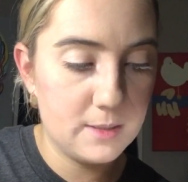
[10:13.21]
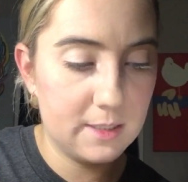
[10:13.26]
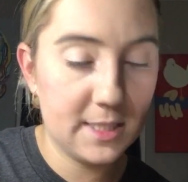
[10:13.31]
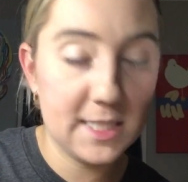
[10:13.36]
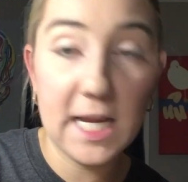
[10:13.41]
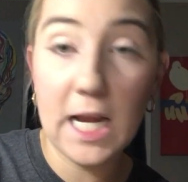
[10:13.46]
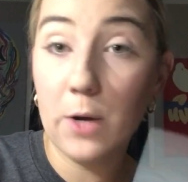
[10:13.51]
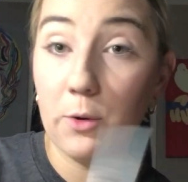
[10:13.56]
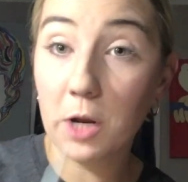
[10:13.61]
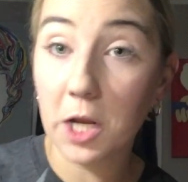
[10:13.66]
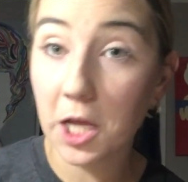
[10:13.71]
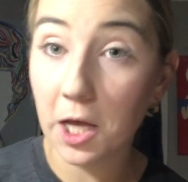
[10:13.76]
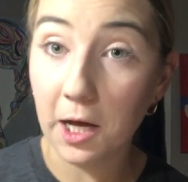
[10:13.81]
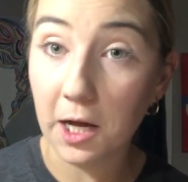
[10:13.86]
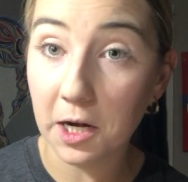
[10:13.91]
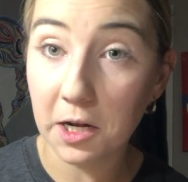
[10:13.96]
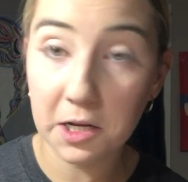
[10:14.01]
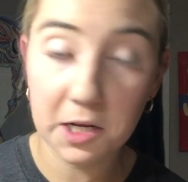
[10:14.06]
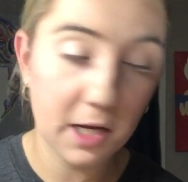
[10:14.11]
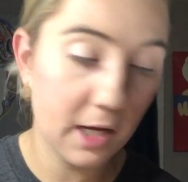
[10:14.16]

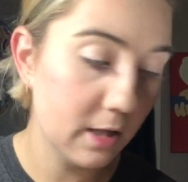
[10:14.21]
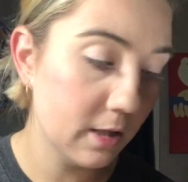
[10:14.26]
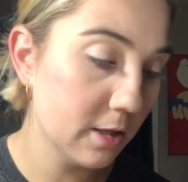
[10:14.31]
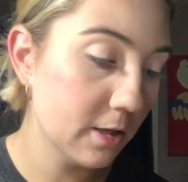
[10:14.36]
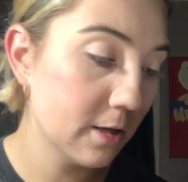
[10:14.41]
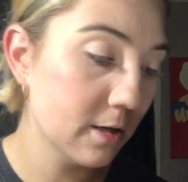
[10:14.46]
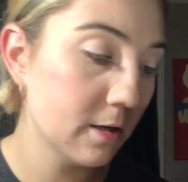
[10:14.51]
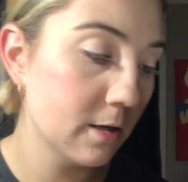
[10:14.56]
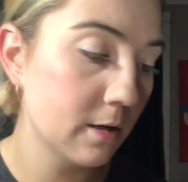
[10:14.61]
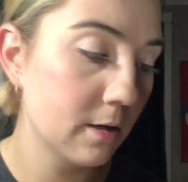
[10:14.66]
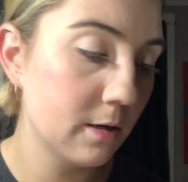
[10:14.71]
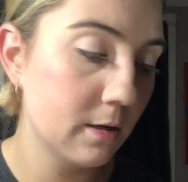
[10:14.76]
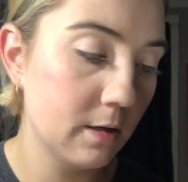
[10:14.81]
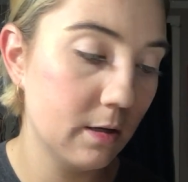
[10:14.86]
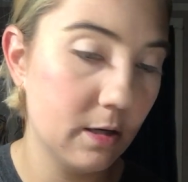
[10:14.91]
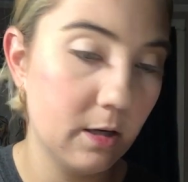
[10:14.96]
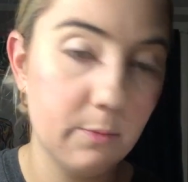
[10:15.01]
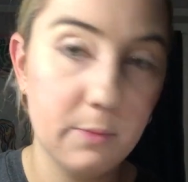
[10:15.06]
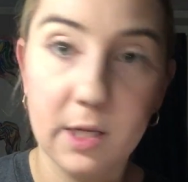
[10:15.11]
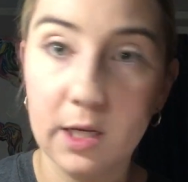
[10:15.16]
terracotta color.
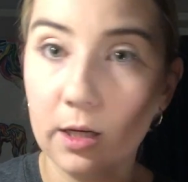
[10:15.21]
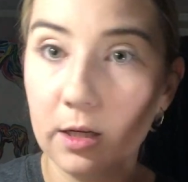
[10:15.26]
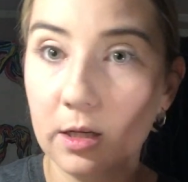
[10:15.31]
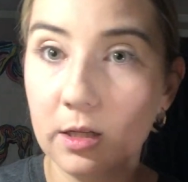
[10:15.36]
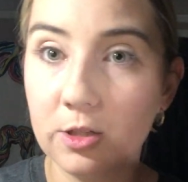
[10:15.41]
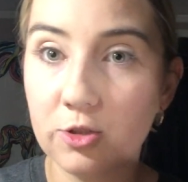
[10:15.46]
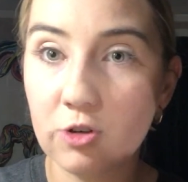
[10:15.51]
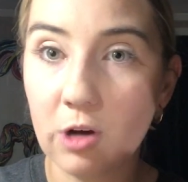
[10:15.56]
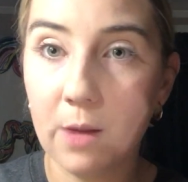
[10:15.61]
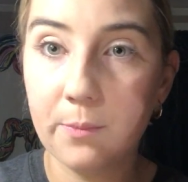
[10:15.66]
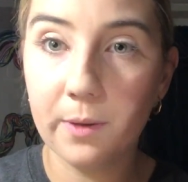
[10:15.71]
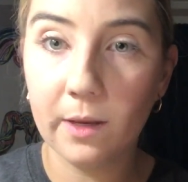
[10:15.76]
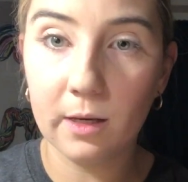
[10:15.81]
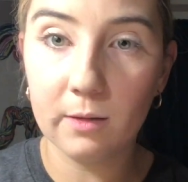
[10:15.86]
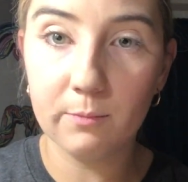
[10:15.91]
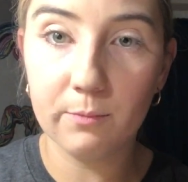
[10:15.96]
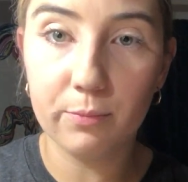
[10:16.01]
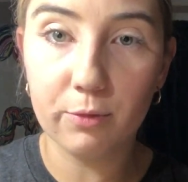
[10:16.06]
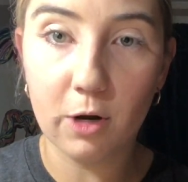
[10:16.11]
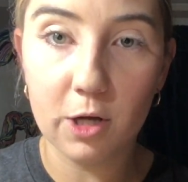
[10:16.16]
Oh my God, I'm
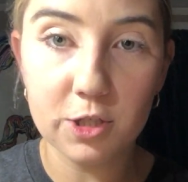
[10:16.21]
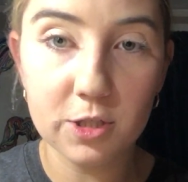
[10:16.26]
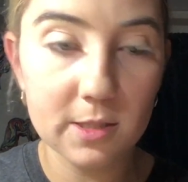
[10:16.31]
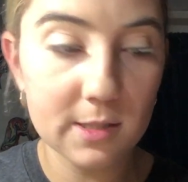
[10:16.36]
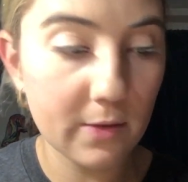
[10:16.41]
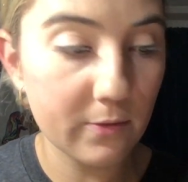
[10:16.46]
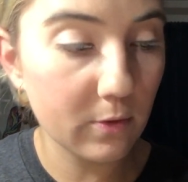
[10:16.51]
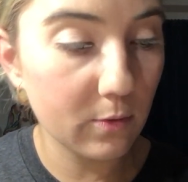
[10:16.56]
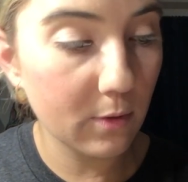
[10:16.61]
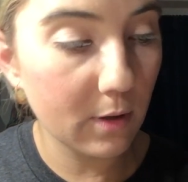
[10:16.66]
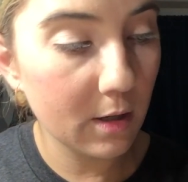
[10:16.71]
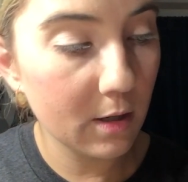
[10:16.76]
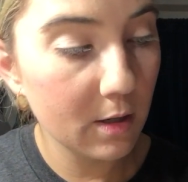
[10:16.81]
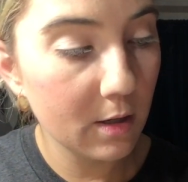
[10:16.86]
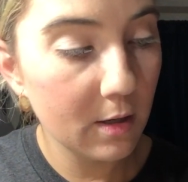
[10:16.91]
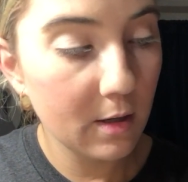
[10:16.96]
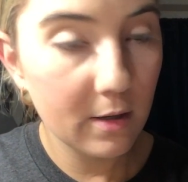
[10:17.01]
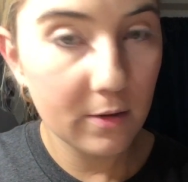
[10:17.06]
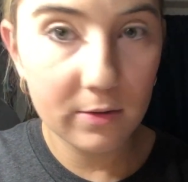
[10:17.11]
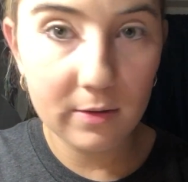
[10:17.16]
dropping brushes everywhere.
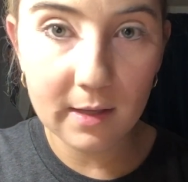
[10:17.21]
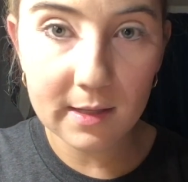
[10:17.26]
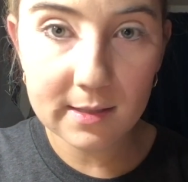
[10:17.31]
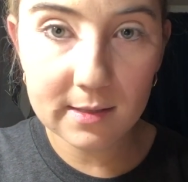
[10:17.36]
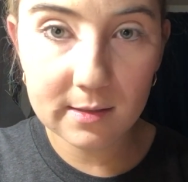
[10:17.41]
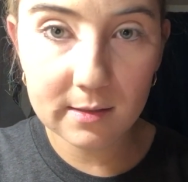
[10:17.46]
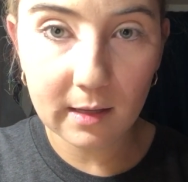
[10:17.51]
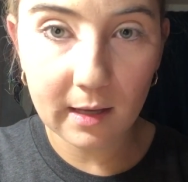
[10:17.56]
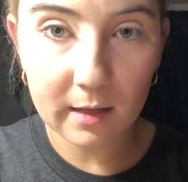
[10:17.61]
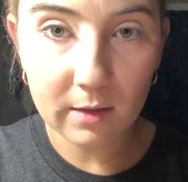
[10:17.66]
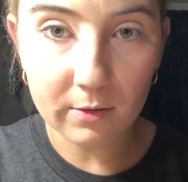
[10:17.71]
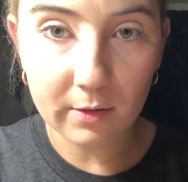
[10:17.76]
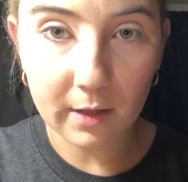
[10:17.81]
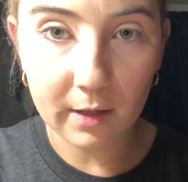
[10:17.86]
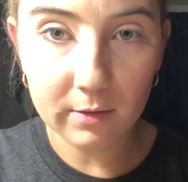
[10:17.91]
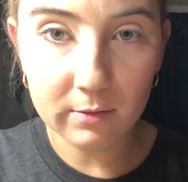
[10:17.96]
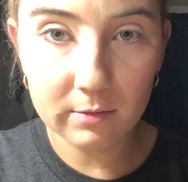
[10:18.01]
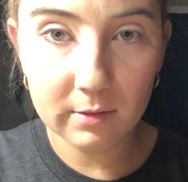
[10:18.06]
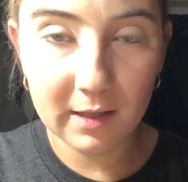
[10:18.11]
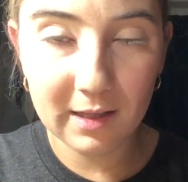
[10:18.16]
This, I don't
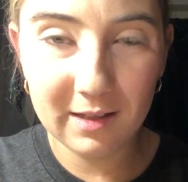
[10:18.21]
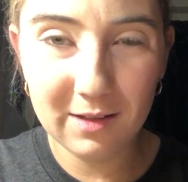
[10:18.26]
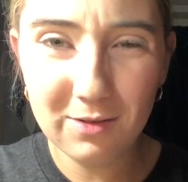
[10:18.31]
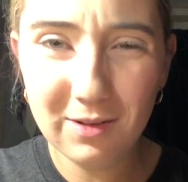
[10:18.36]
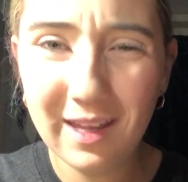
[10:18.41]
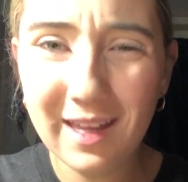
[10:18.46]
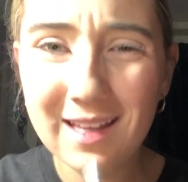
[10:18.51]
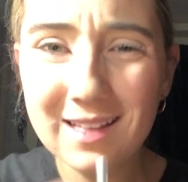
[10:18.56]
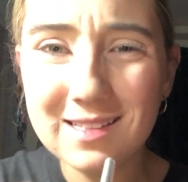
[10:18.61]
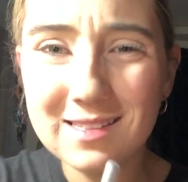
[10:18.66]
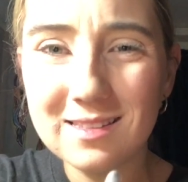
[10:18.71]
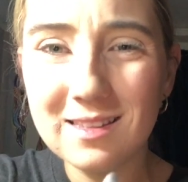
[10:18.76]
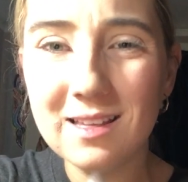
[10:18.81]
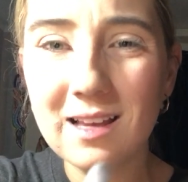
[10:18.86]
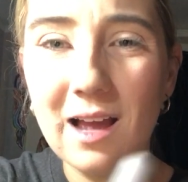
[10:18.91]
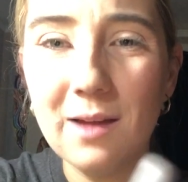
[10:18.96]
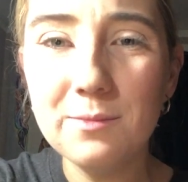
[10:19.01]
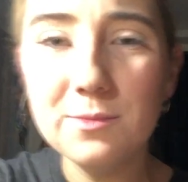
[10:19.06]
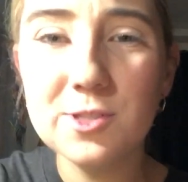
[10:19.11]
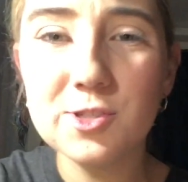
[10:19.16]
know. You can't,
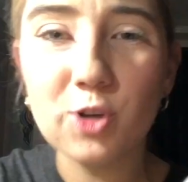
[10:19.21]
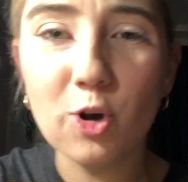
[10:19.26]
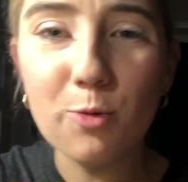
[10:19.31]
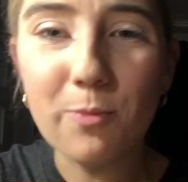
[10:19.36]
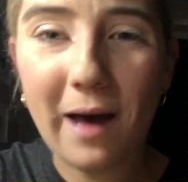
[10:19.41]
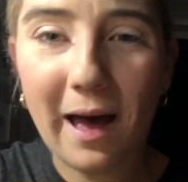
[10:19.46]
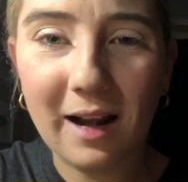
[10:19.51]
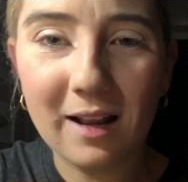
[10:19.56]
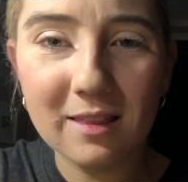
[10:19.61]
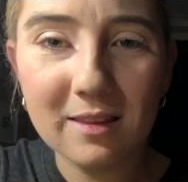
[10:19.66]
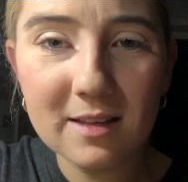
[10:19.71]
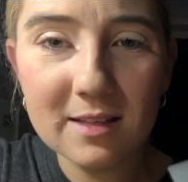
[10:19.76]
I'm so bad at